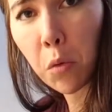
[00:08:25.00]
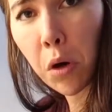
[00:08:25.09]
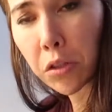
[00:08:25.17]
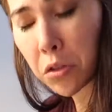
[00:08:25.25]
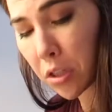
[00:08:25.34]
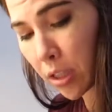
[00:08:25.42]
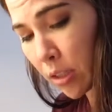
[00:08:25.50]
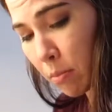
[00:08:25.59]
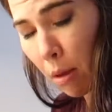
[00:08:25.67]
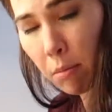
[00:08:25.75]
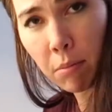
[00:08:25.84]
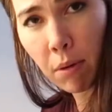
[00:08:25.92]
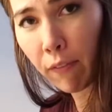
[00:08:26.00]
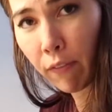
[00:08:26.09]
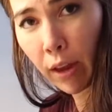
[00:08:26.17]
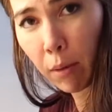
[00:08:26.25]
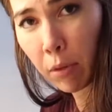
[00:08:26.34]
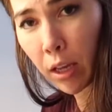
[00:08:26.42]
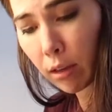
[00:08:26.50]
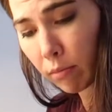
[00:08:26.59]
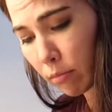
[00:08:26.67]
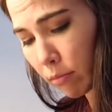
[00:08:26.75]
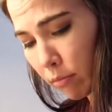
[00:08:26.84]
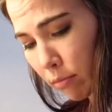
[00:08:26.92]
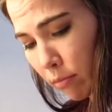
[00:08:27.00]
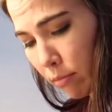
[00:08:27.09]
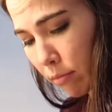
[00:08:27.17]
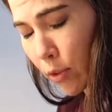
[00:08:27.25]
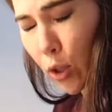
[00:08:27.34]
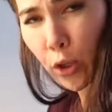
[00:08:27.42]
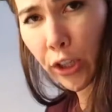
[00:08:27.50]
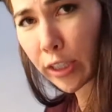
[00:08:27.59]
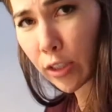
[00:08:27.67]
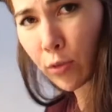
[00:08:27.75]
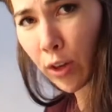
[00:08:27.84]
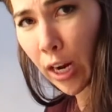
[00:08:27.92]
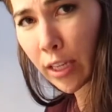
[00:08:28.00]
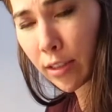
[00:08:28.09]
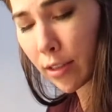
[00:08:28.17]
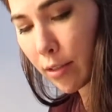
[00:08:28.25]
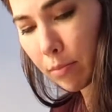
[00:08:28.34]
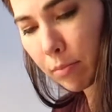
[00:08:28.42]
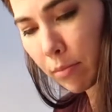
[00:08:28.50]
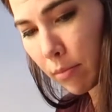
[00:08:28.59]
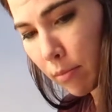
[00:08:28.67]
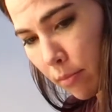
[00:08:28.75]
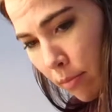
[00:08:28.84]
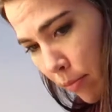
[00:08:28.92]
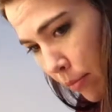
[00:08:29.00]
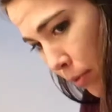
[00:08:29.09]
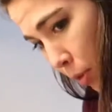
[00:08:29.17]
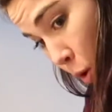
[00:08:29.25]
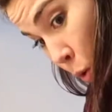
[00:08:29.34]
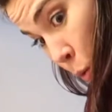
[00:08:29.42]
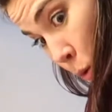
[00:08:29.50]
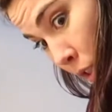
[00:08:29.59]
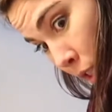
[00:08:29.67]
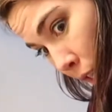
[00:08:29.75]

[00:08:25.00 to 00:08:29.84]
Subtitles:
will watch this, maybe my family, curious friends. We'll